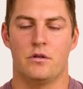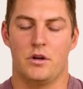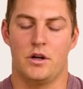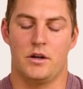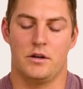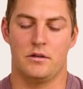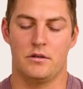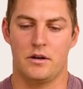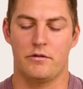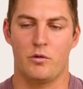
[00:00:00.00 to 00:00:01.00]
the
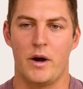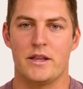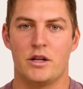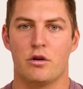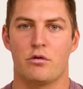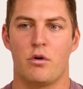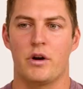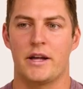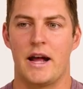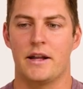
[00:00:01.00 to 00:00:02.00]
weight that you're
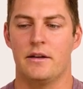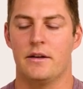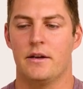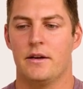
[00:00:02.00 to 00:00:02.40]
throwing at it.